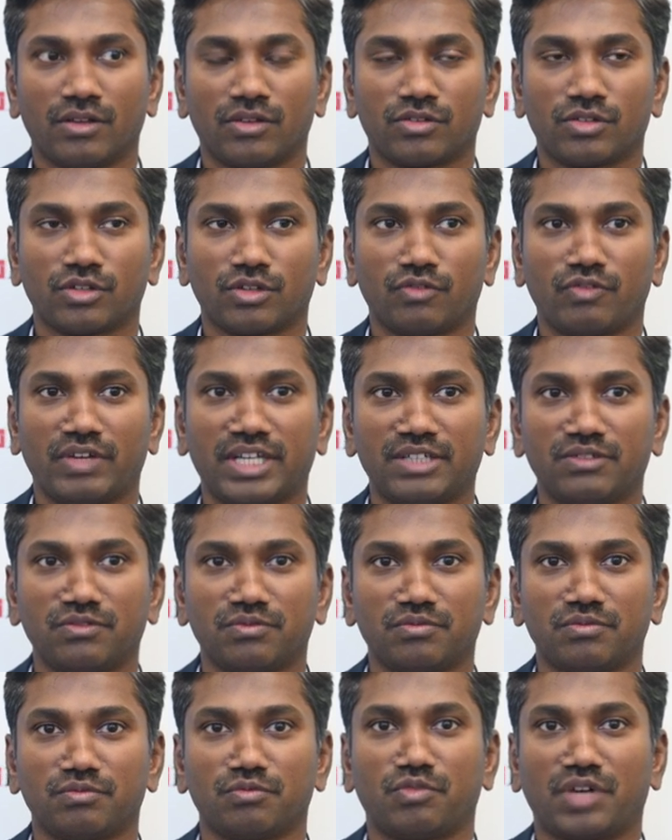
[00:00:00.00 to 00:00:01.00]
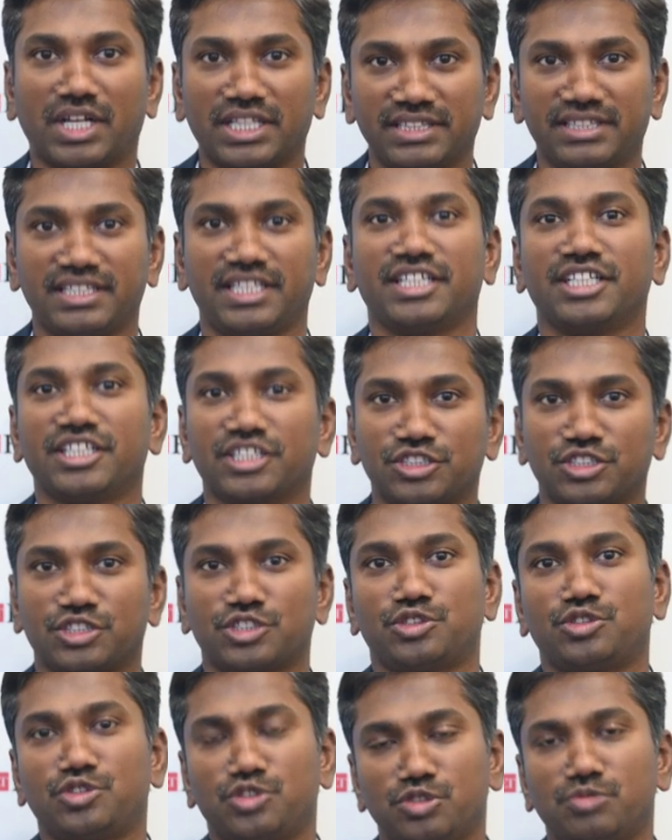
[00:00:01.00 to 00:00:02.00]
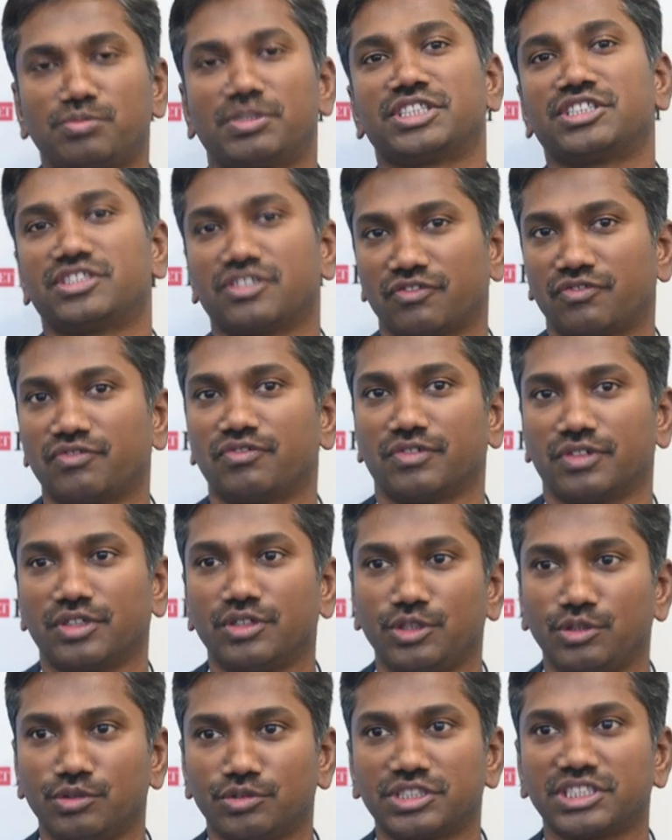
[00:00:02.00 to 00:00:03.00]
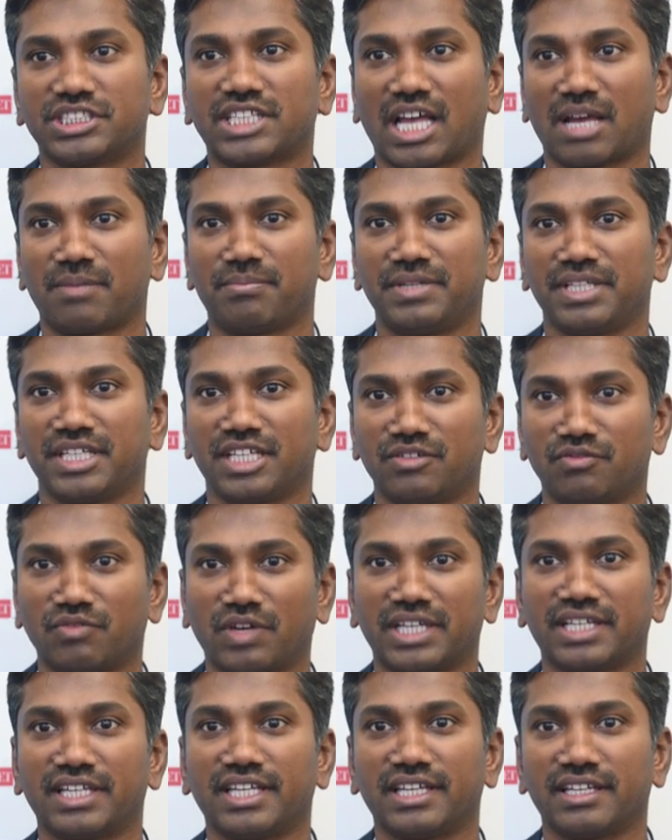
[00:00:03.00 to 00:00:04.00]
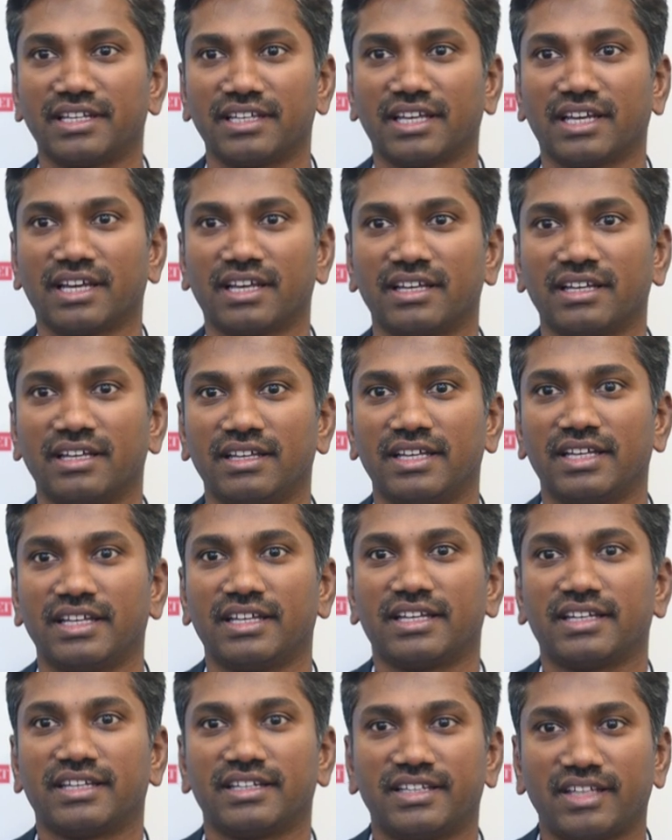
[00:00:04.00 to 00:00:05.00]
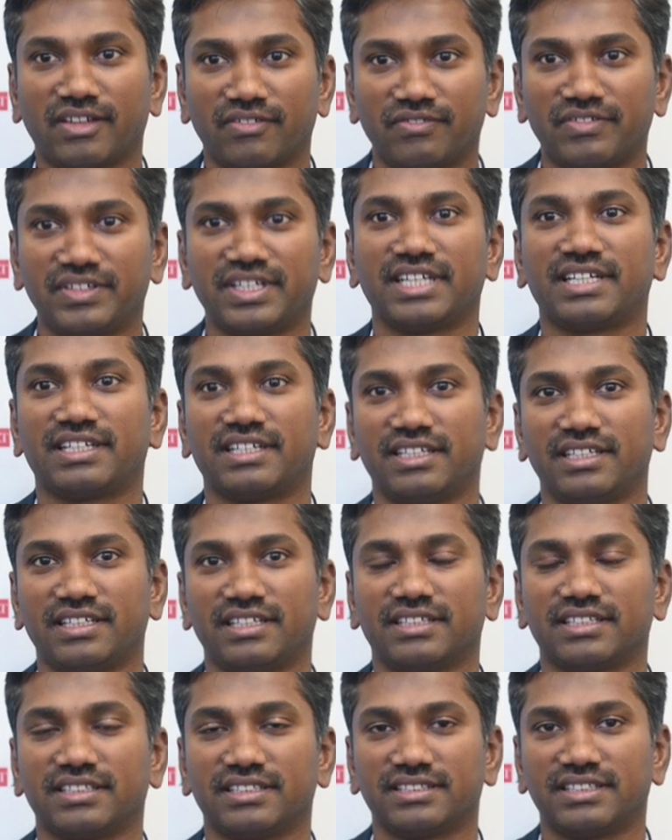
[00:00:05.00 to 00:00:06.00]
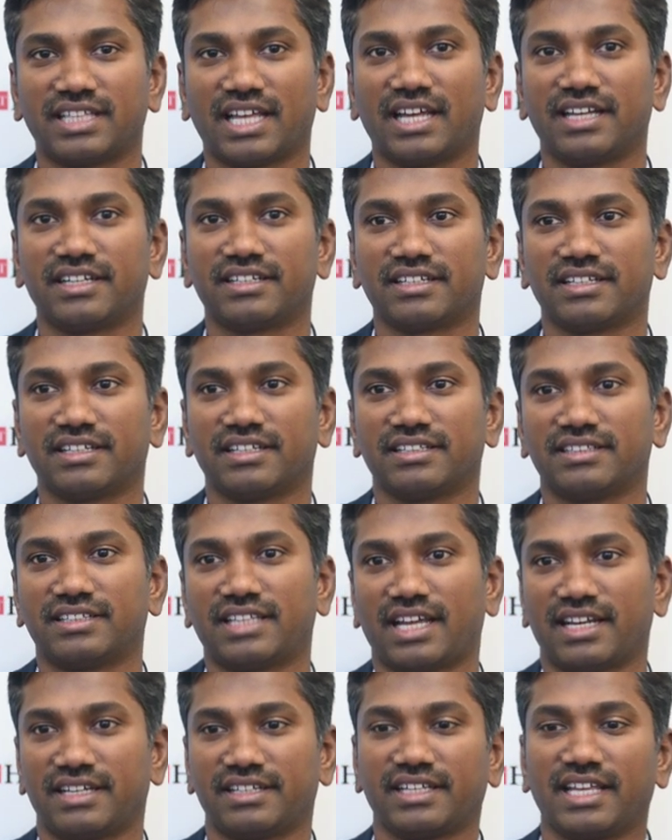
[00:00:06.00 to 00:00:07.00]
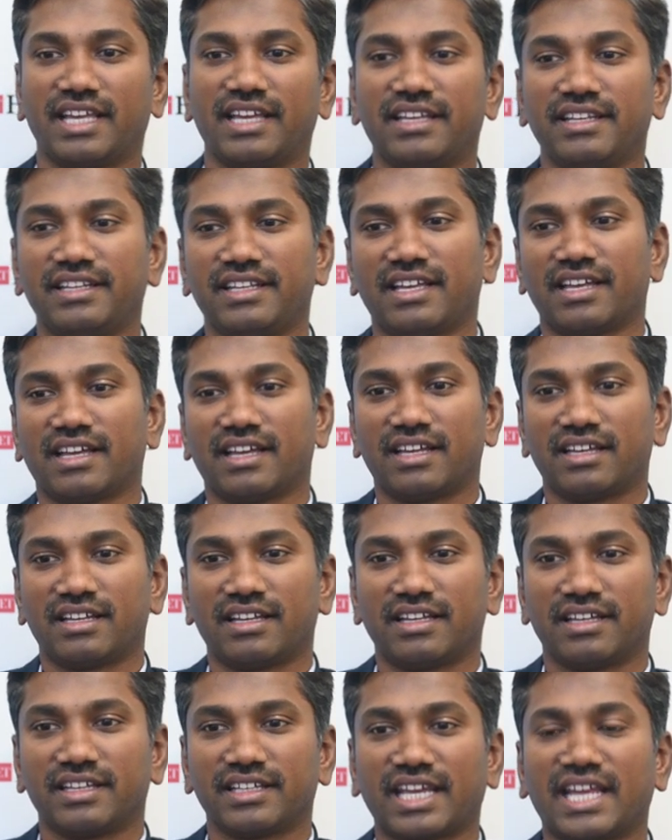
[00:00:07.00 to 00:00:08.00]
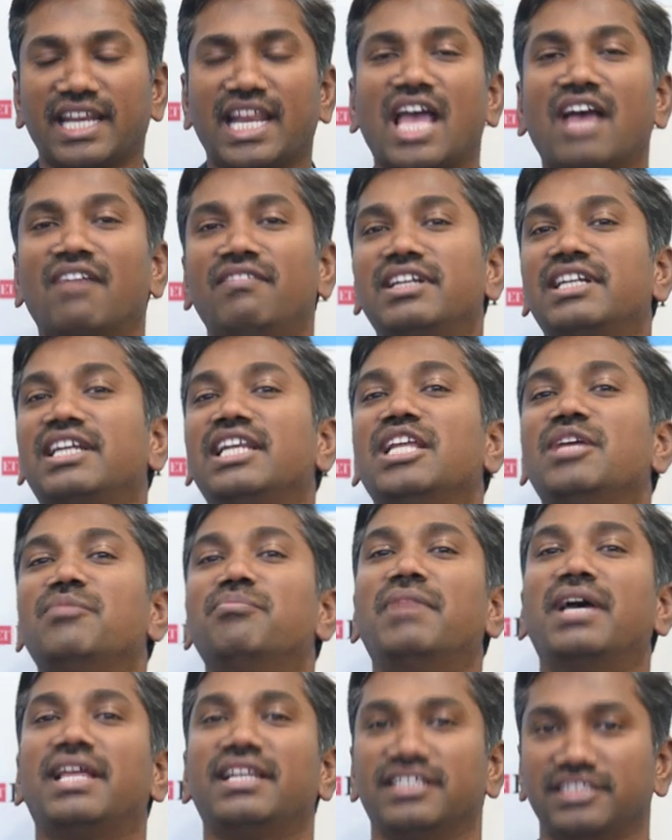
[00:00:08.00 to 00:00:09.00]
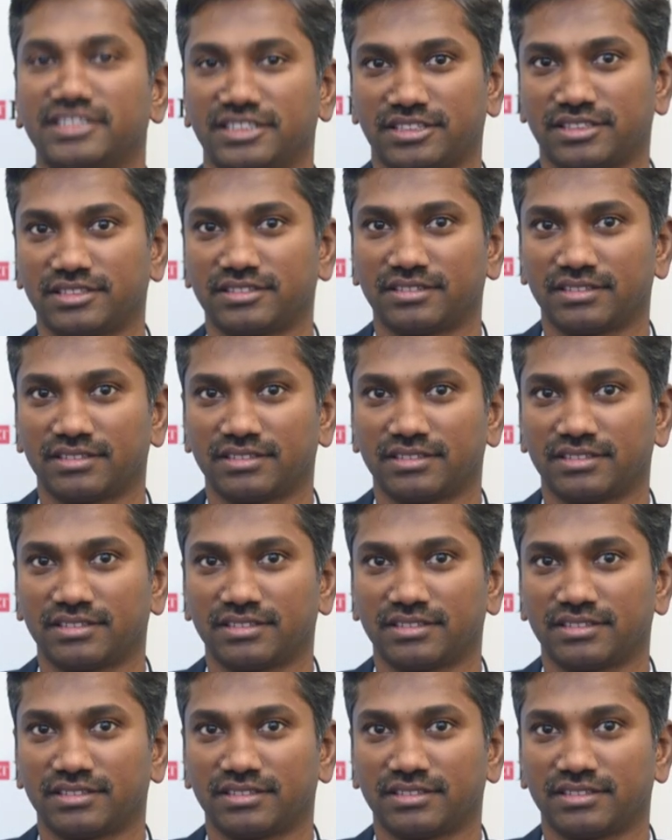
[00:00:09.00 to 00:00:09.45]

so when one thing is too much of use is happening in one area definitely that that area can have little imbalance